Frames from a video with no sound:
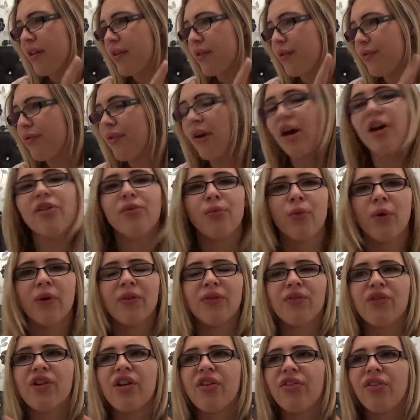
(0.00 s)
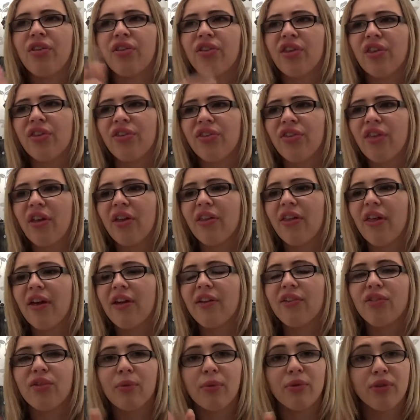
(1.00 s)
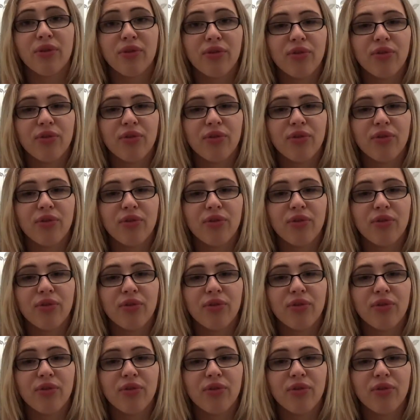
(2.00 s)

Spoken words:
third one. She's the sister. Like some